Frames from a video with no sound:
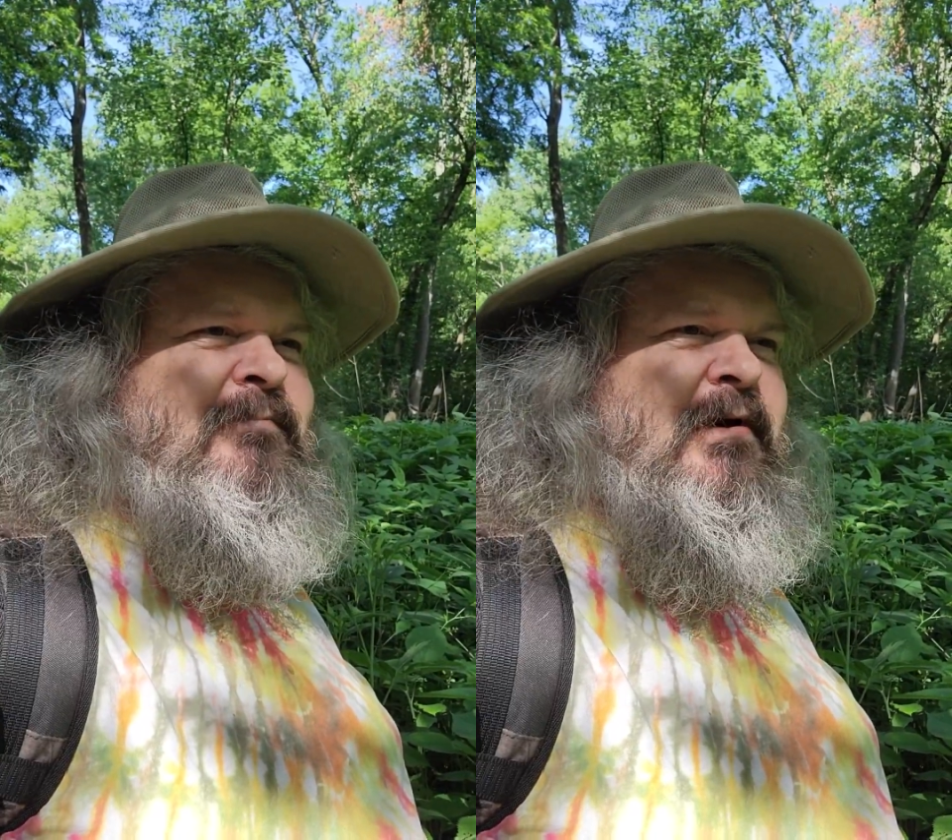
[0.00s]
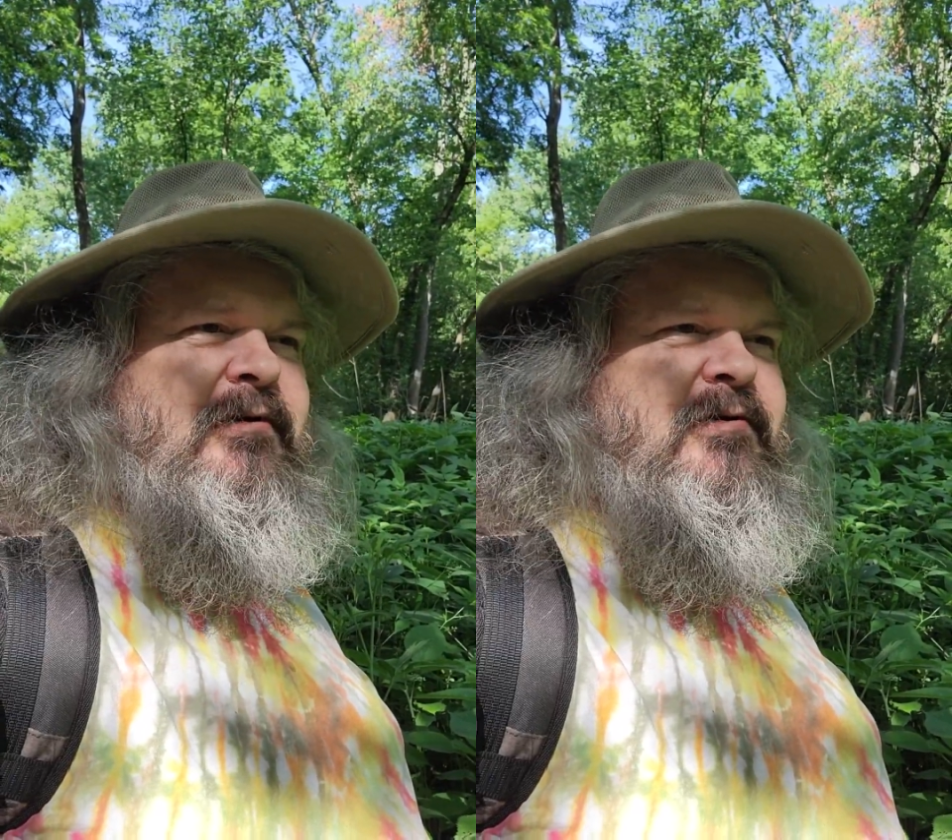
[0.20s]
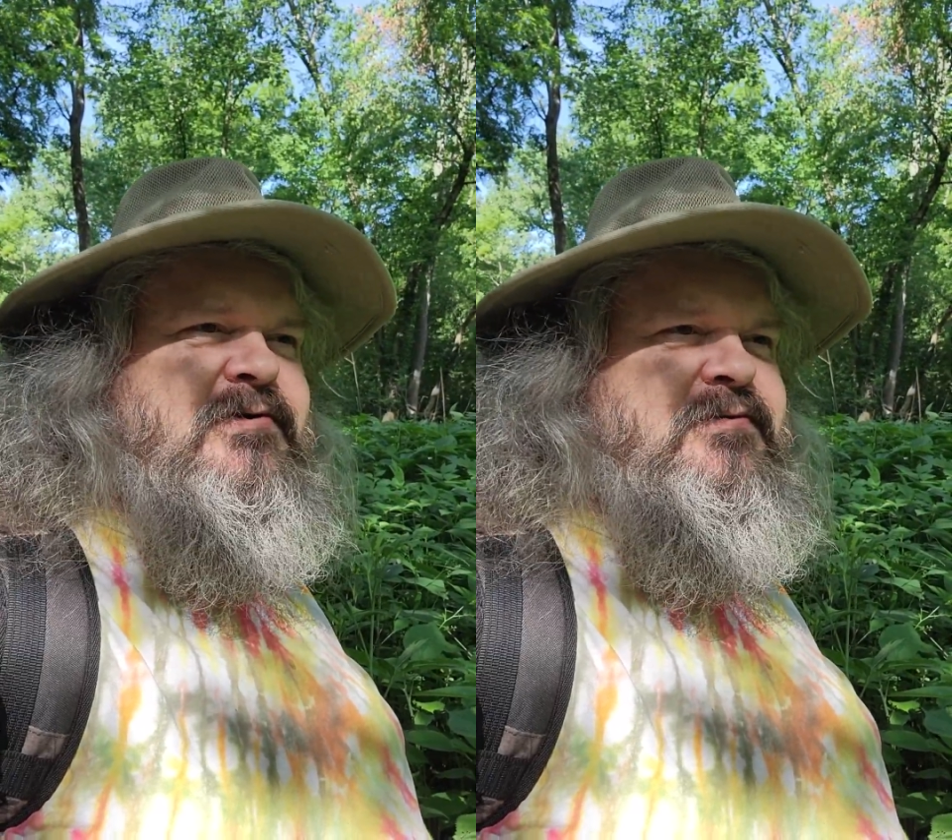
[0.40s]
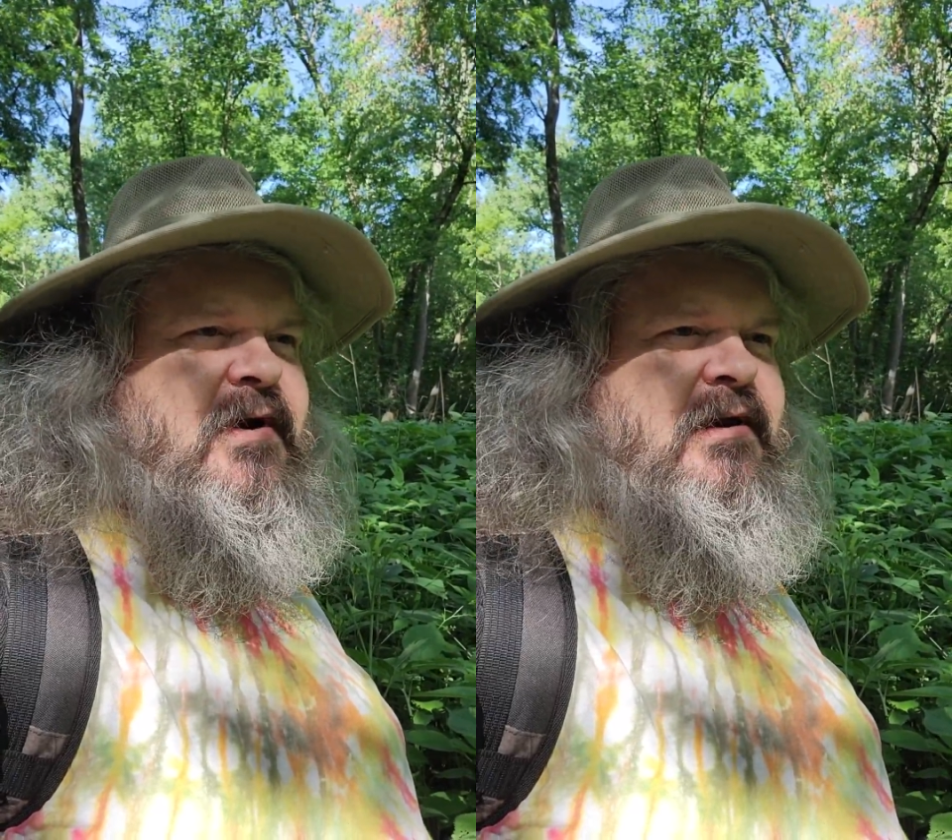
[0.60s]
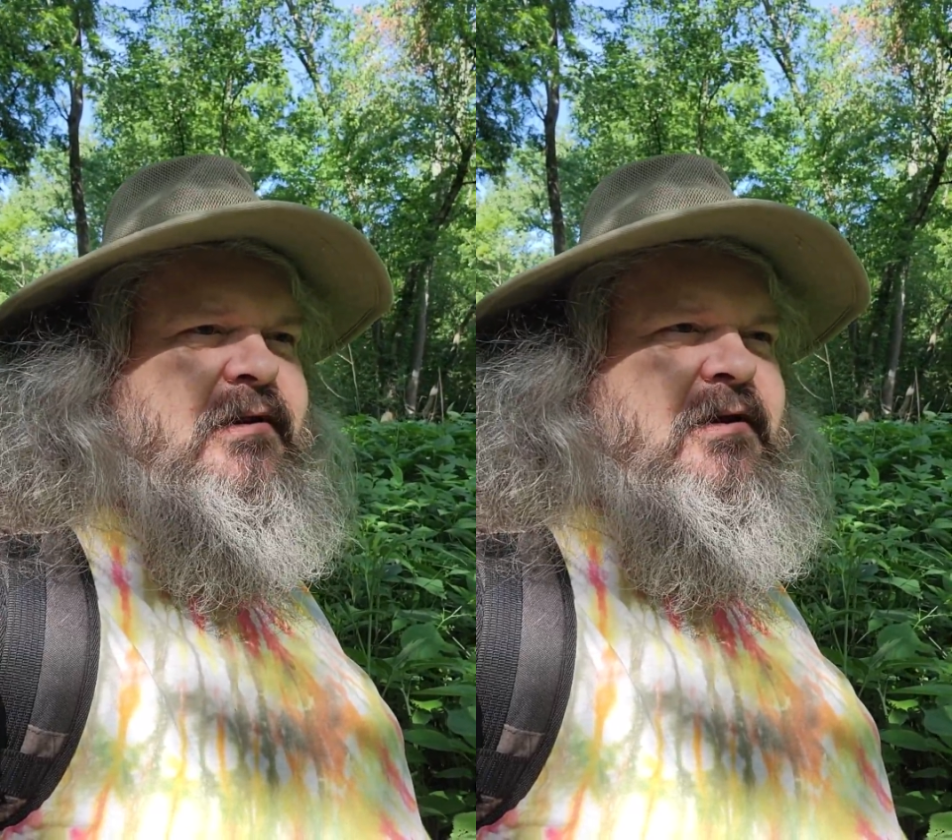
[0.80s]
grows
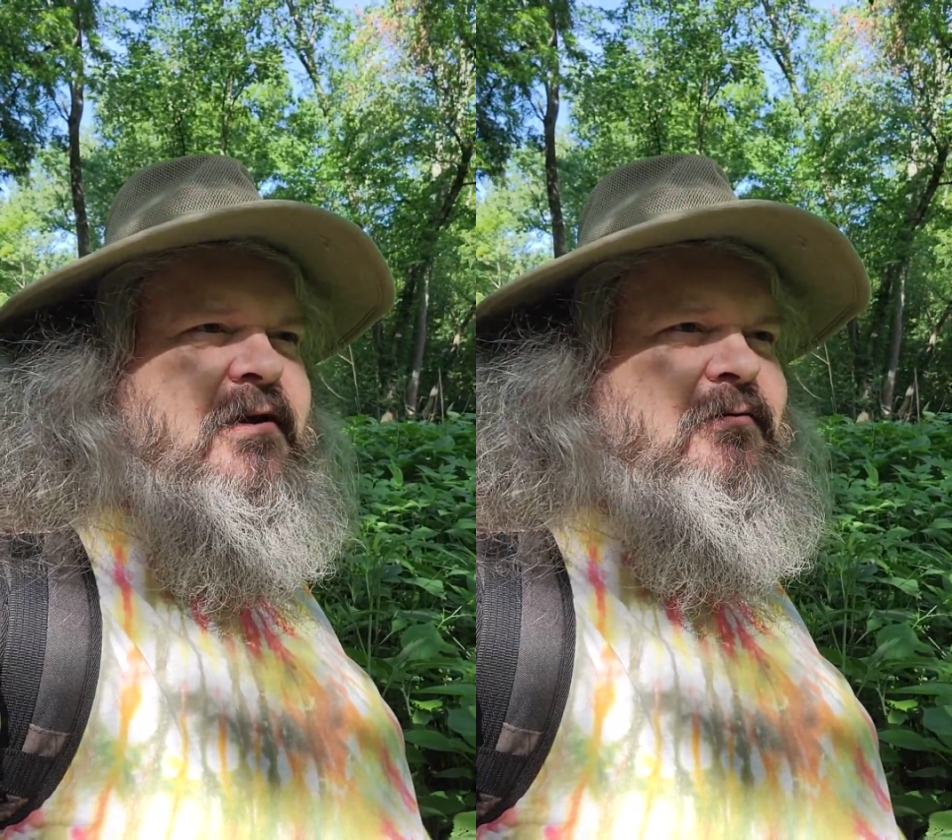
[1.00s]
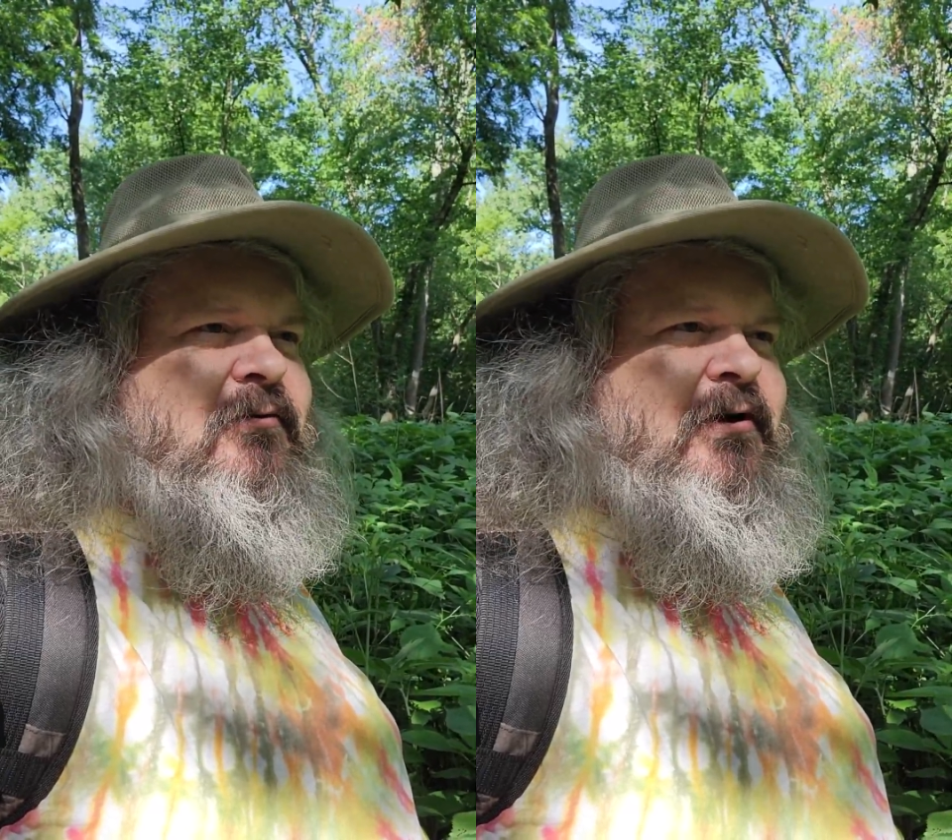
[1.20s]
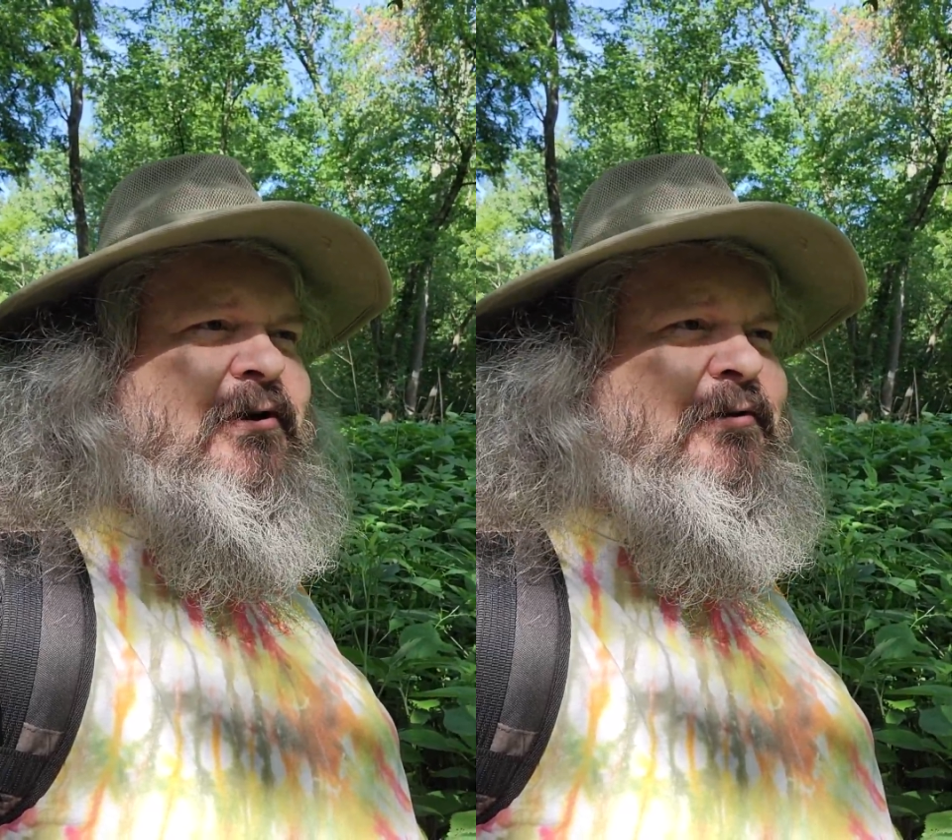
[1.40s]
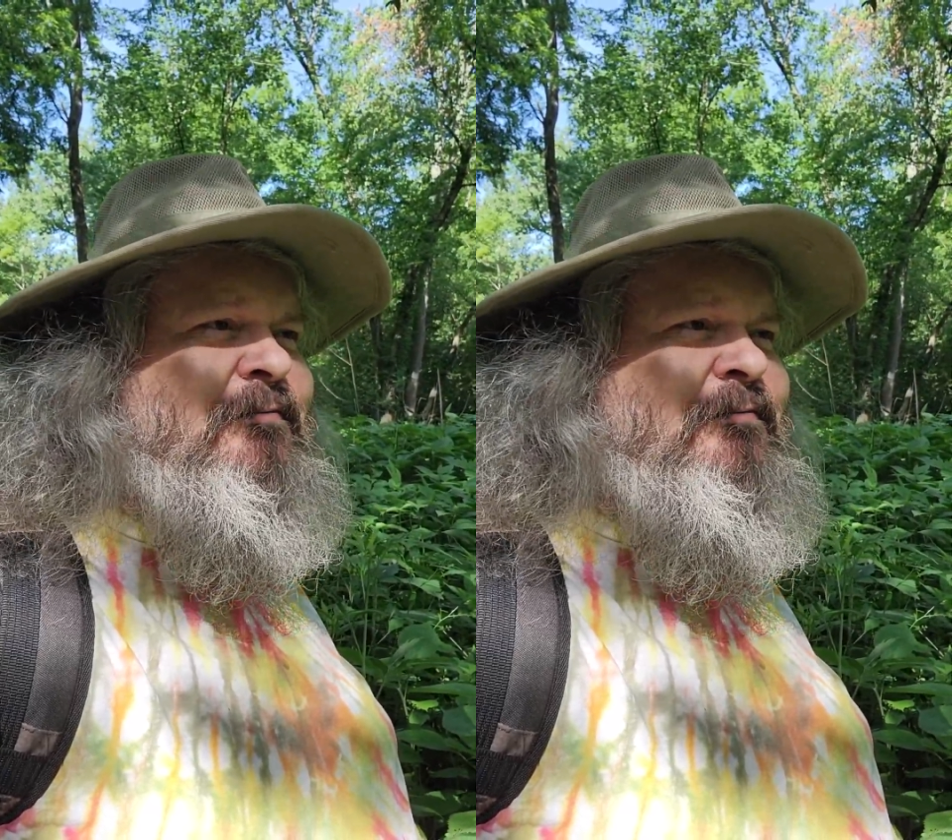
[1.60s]
readily on wood.